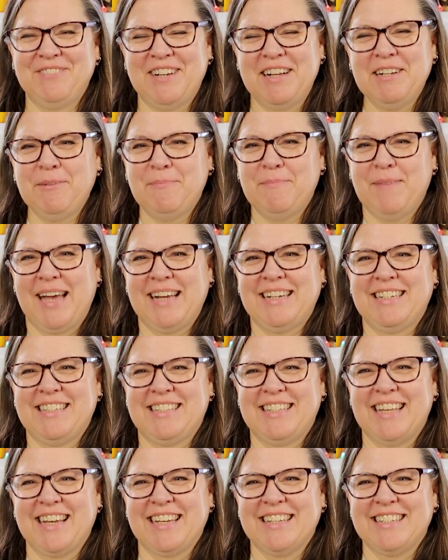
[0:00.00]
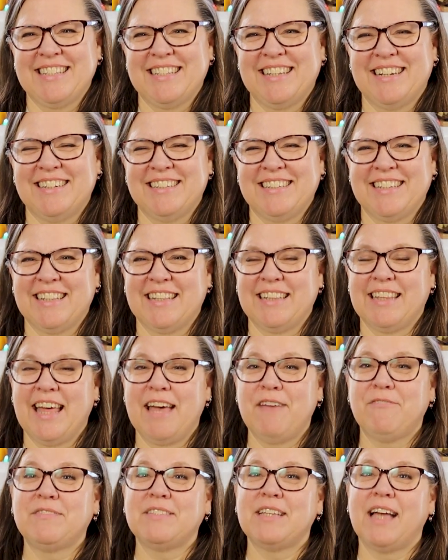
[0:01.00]
Welcome back to Second Star to the
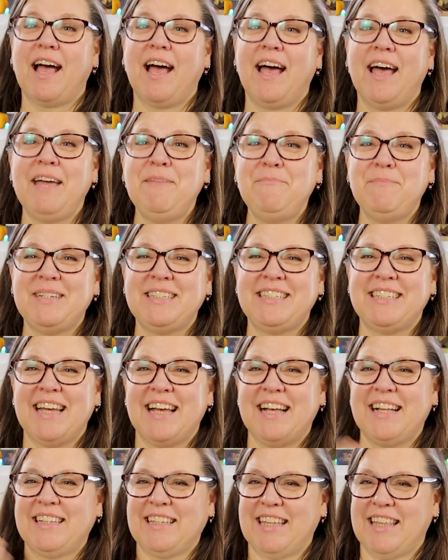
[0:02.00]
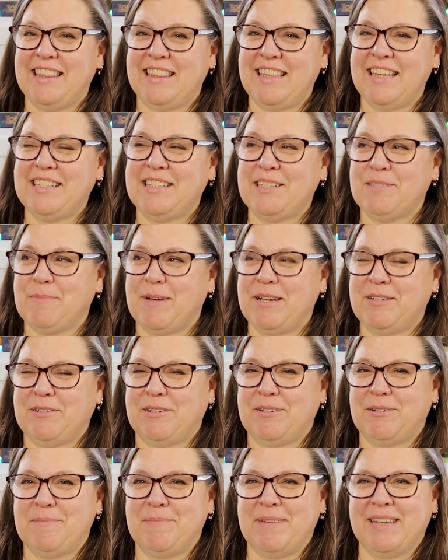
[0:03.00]
Left. I'm Michelle, and this is my
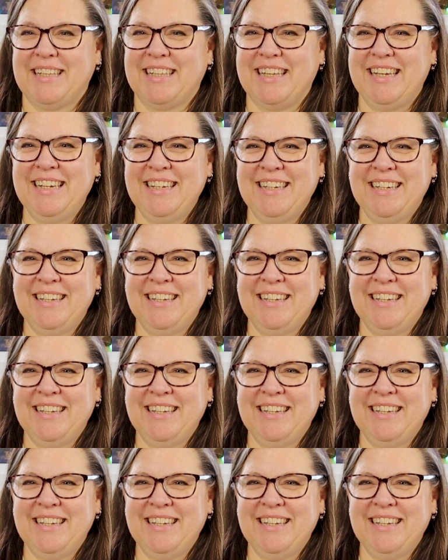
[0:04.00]
daughter Billy.